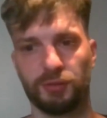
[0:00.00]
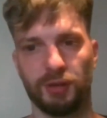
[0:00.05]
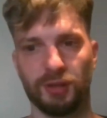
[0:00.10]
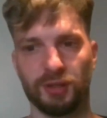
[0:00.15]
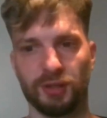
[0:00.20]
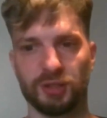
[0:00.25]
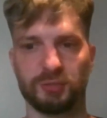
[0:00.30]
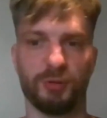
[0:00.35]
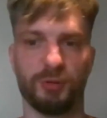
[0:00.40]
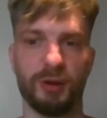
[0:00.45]

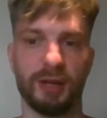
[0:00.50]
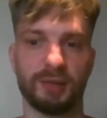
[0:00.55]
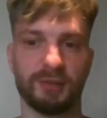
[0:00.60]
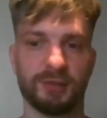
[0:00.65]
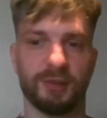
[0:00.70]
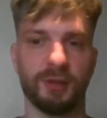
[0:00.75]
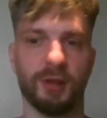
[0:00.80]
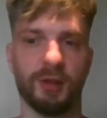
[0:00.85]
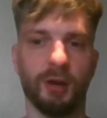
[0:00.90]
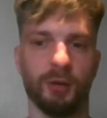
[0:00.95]

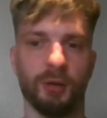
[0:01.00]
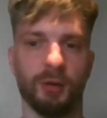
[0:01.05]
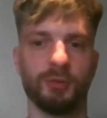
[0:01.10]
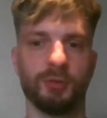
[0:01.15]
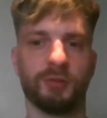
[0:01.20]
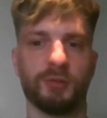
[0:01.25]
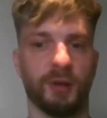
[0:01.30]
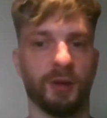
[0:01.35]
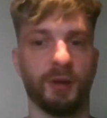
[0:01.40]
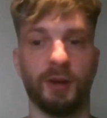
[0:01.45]
express
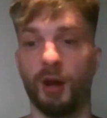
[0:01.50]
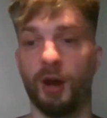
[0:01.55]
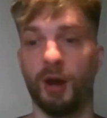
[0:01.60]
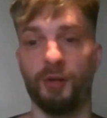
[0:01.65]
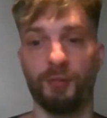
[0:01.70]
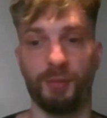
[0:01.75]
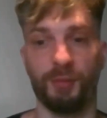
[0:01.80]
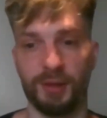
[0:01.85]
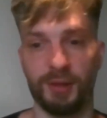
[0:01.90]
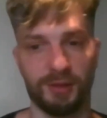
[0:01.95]
those. I know
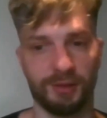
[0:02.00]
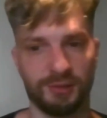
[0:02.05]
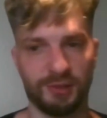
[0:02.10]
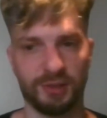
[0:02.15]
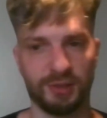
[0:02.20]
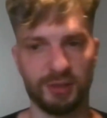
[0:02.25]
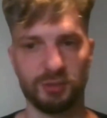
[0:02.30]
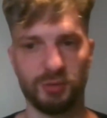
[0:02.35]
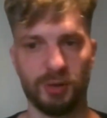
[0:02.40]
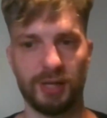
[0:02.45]
I've been in
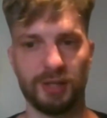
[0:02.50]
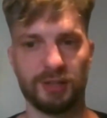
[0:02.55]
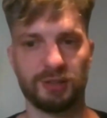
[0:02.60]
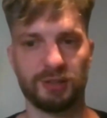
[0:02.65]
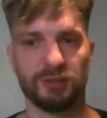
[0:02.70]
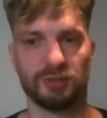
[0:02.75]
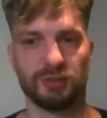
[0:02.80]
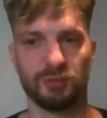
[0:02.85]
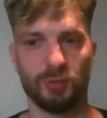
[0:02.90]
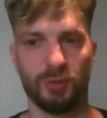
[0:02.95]

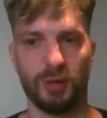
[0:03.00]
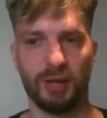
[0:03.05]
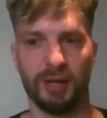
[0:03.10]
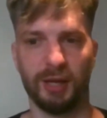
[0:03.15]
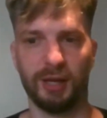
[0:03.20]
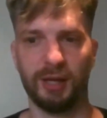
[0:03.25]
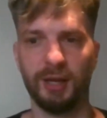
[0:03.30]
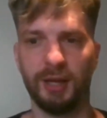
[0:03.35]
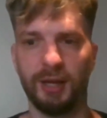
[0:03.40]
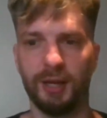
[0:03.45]
situations
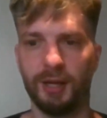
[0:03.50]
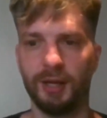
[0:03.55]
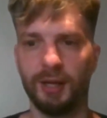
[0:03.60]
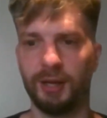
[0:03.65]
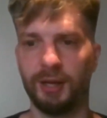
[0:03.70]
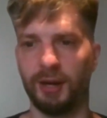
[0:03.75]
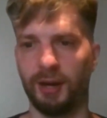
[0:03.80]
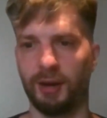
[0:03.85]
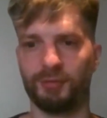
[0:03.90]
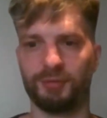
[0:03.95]
where
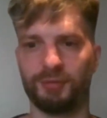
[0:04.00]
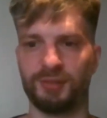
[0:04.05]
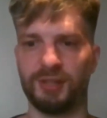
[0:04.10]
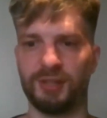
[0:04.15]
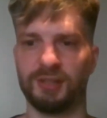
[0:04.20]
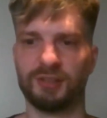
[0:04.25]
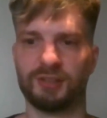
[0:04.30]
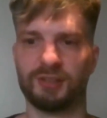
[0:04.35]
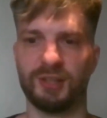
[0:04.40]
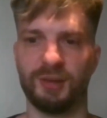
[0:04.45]
I've
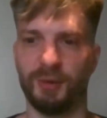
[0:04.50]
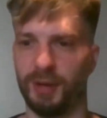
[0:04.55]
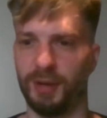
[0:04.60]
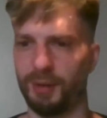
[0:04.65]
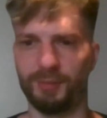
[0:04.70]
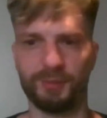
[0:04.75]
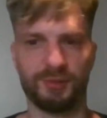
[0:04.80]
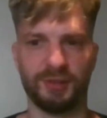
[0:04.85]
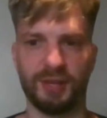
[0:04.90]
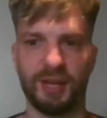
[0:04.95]
seen someone
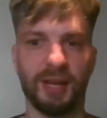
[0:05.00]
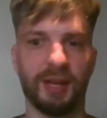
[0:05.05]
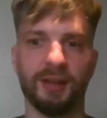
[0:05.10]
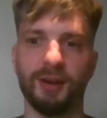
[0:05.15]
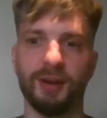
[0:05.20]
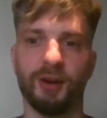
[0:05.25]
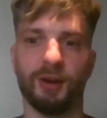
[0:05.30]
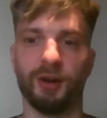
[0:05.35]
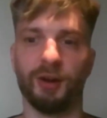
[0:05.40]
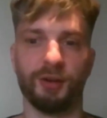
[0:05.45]
upset and
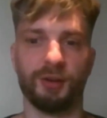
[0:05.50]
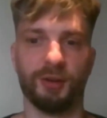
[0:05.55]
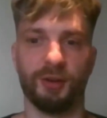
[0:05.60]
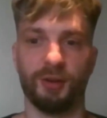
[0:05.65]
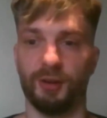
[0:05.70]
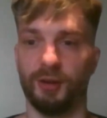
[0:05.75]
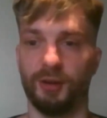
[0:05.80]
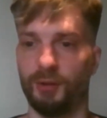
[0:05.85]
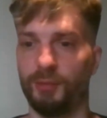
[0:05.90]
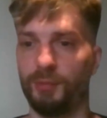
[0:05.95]
I
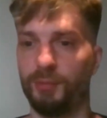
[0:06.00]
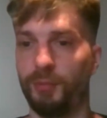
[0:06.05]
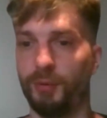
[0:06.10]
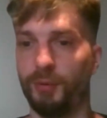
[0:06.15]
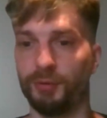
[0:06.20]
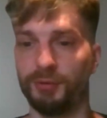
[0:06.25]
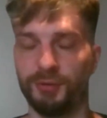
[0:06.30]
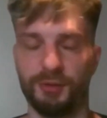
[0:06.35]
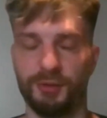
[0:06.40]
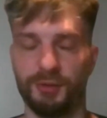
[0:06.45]
don't know
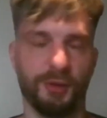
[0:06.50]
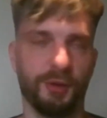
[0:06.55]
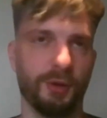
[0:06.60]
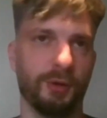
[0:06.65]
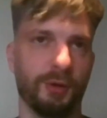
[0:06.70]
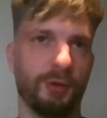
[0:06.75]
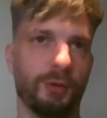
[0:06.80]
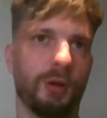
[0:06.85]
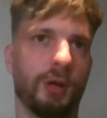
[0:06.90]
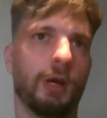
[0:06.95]
what to
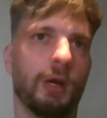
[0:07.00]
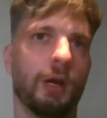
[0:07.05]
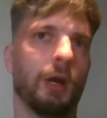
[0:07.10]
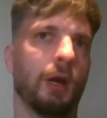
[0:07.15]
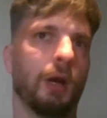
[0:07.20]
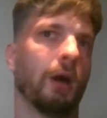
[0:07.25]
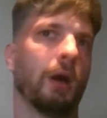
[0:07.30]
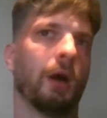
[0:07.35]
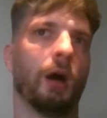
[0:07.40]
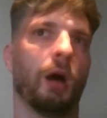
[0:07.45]
do.
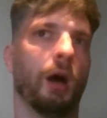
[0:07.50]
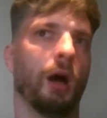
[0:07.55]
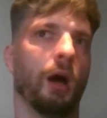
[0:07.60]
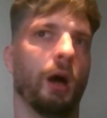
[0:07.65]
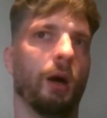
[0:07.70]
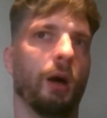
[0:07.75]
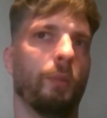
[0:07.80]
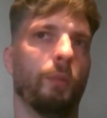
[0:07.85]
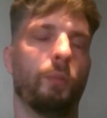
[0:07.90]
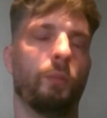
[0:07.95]

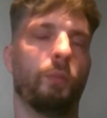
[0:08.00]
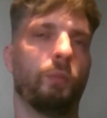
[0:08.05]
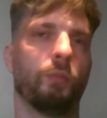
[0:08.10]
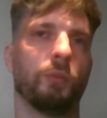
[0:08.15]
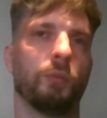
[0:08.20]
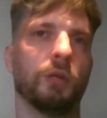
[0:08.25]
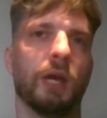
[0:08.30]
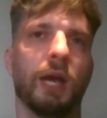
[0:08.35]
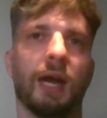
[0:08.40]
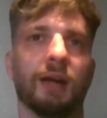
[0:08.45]

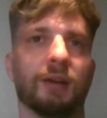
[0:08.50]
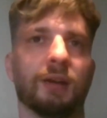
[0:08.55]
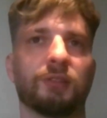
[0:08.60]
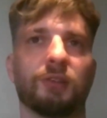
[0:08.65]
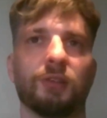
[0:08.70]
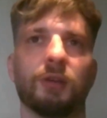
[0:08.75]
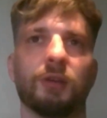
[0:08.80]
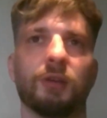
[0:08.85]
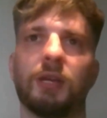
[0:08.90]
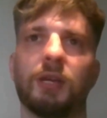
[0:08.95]
Yeah,
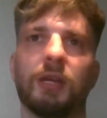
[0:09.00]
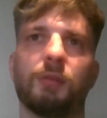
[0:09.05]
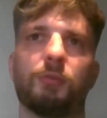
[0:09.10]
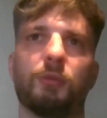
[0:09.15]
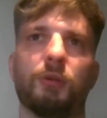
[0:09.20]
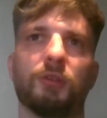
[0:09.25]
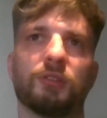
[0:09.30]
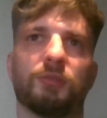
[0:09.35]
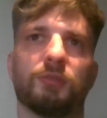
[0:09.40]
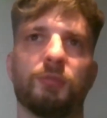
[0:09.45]
so the key
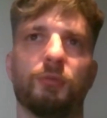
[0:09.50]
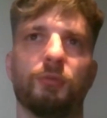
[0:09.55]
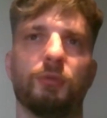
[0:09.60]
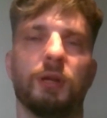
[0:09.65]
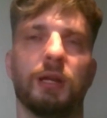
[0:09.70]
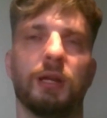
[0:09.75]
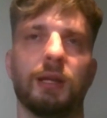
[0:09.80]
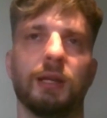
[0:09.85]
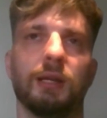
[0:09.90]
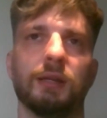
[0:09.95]
principle
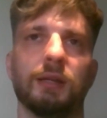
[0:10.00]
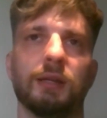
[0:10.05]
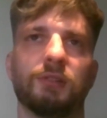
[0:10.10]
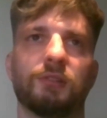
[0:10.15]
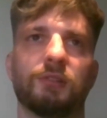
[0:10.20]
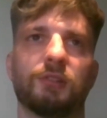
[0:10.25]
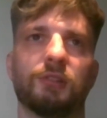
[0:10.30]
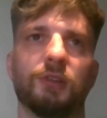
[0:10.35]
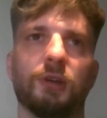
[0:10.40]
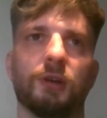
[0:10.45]
really is
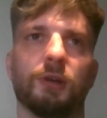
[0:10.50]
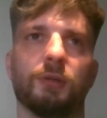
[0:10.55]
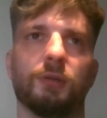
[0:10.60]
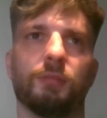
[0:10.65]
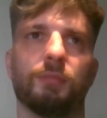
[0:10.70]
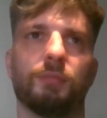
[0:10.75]
to